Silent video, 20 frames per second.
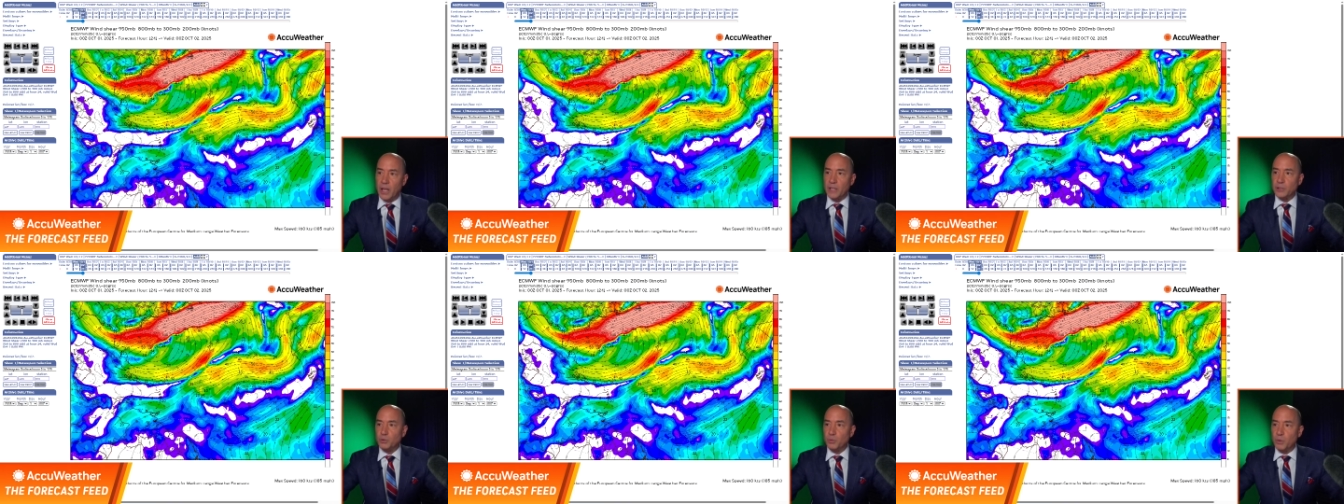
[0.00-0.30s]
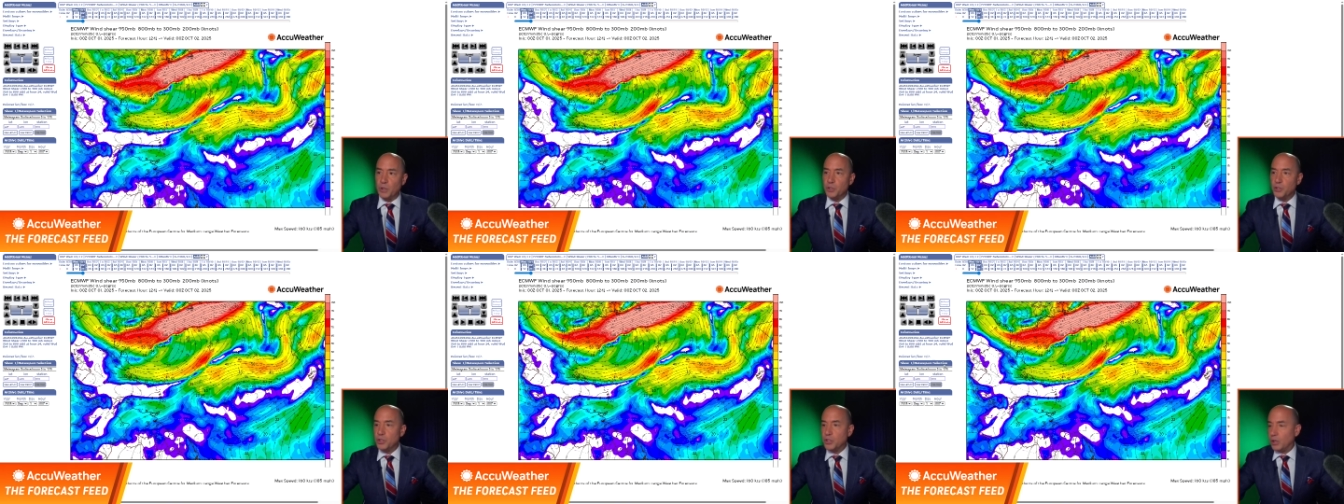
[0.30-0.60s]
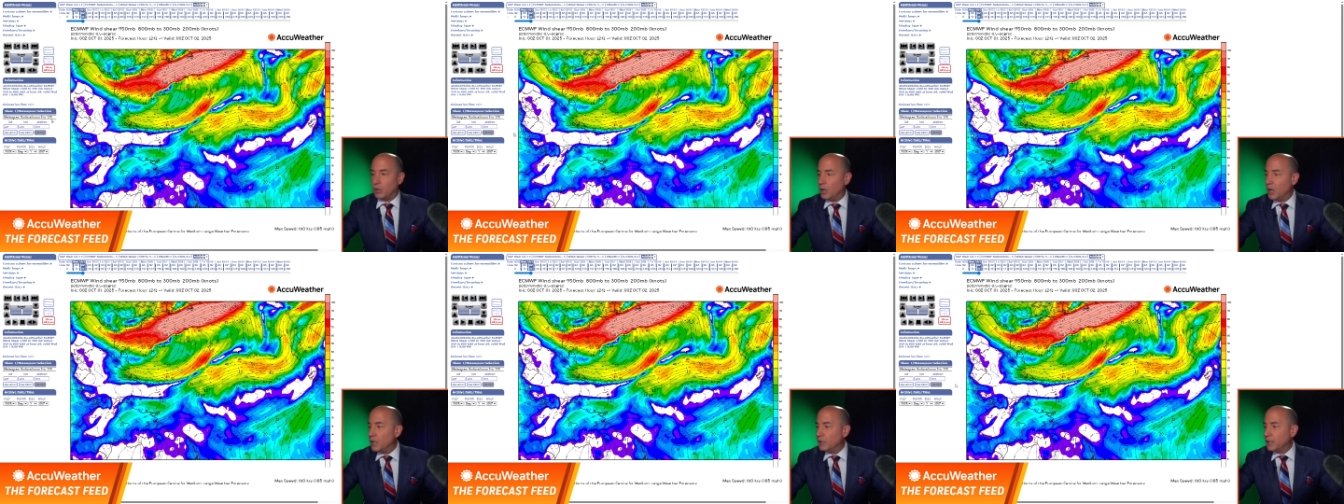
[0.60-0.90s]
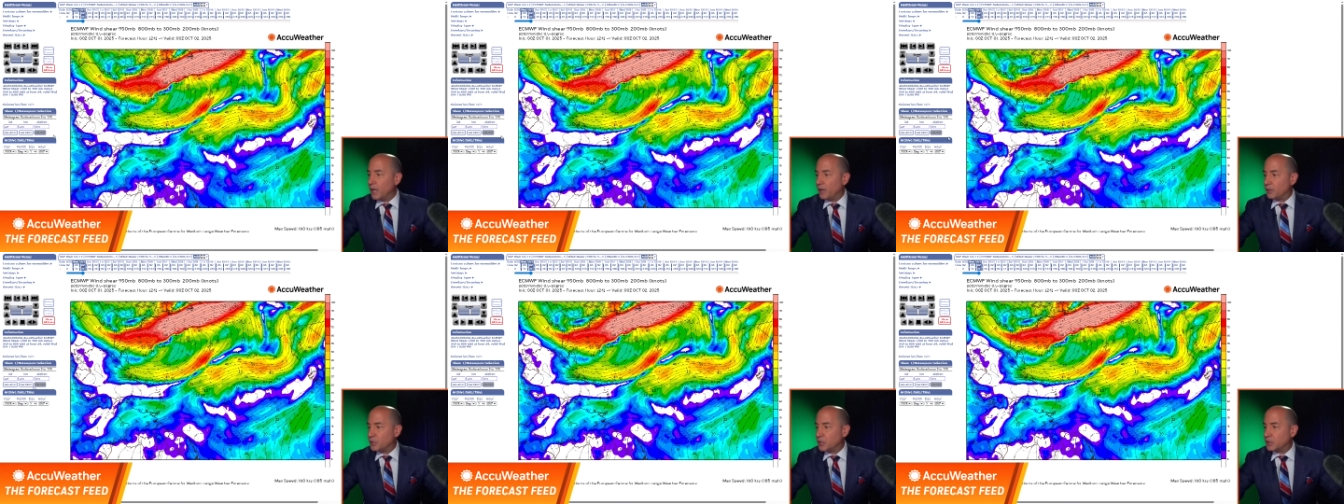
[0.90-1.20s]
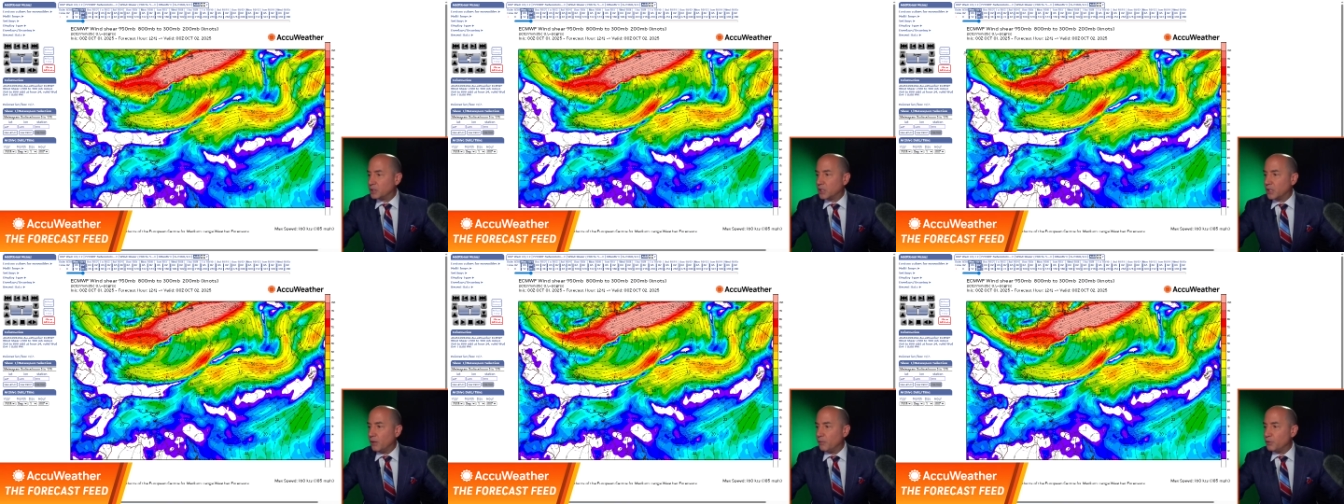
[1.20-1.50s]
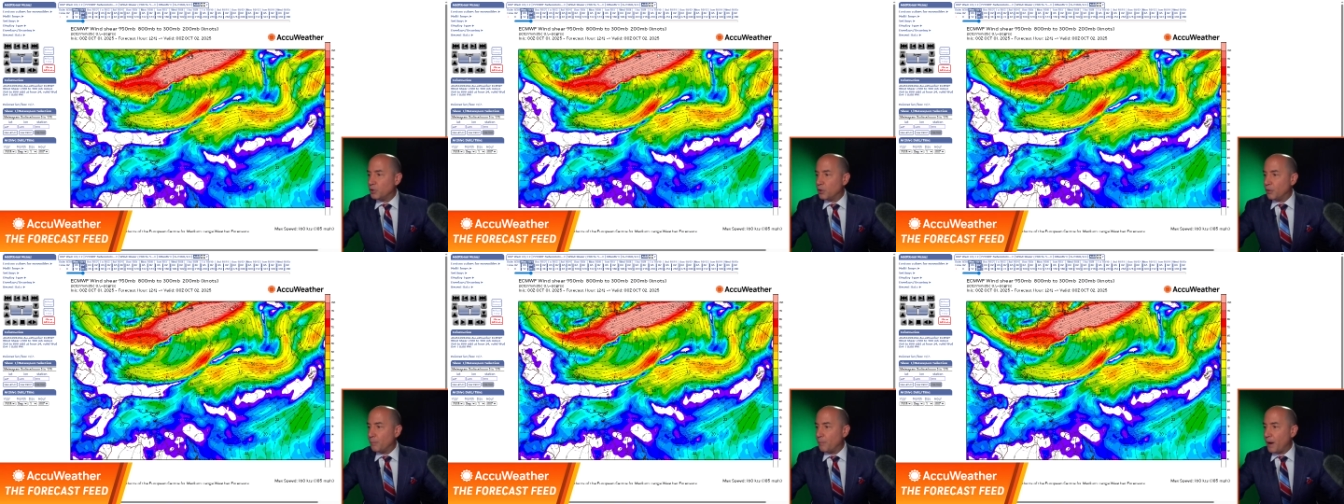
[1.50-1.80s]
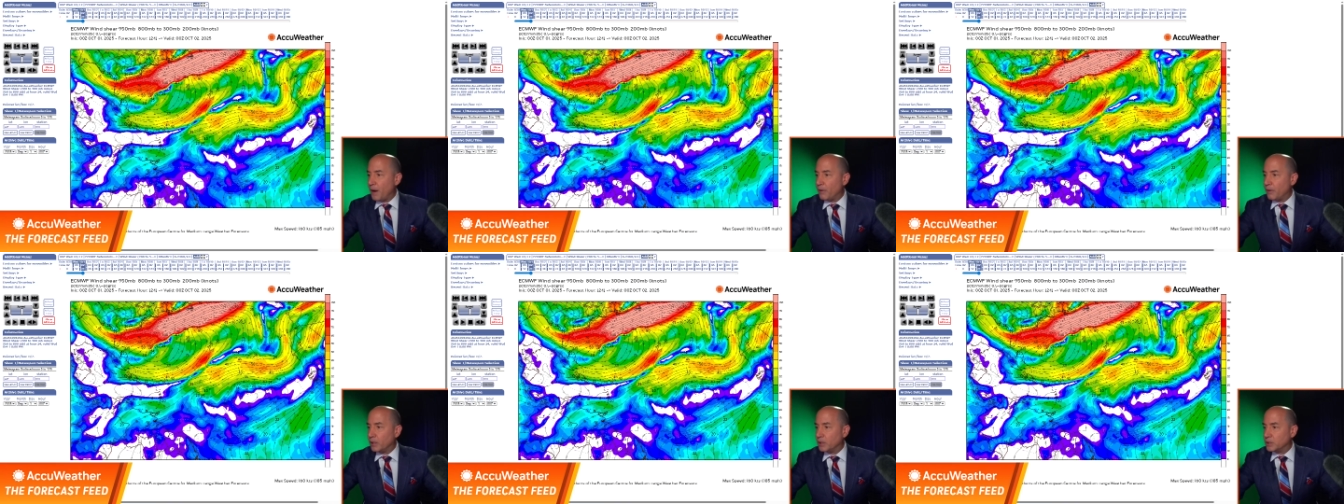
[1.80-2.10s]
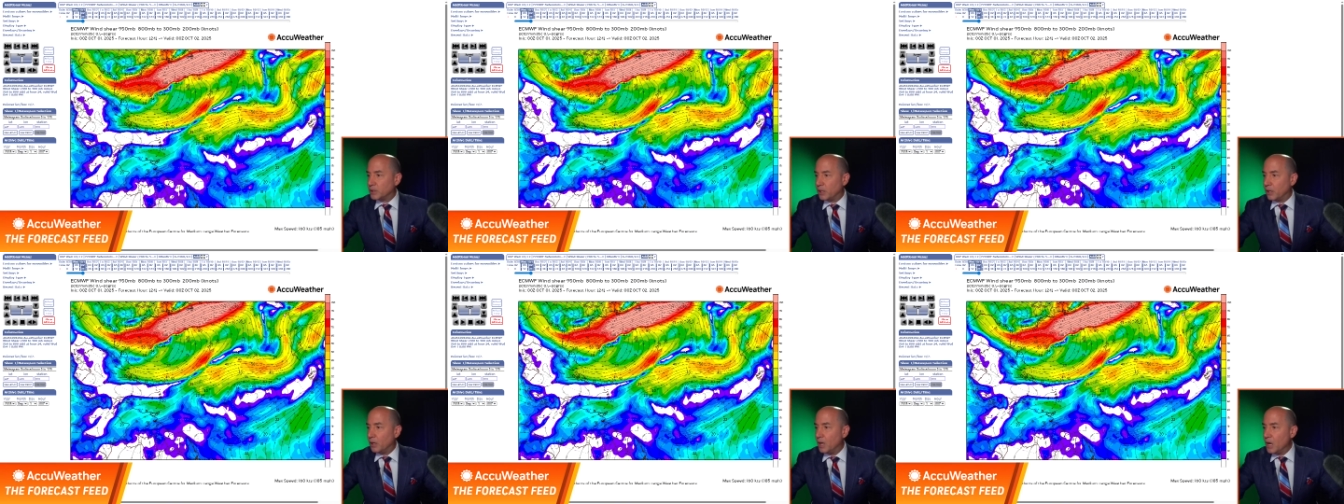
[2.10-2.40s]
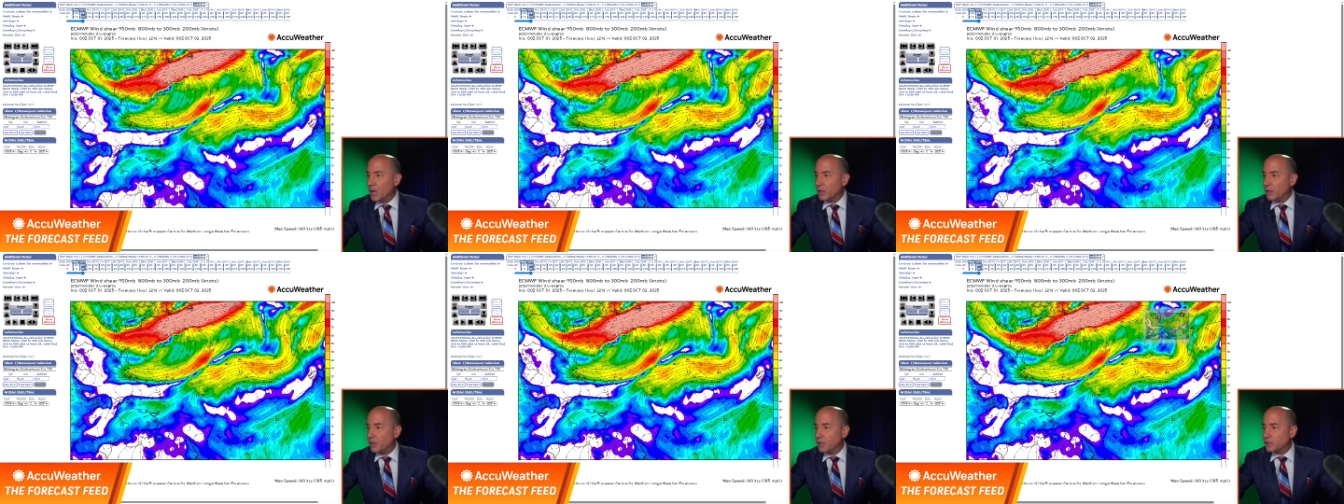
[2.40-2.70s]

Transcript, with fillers: the less wind shear. Now, just to give you your bearings here,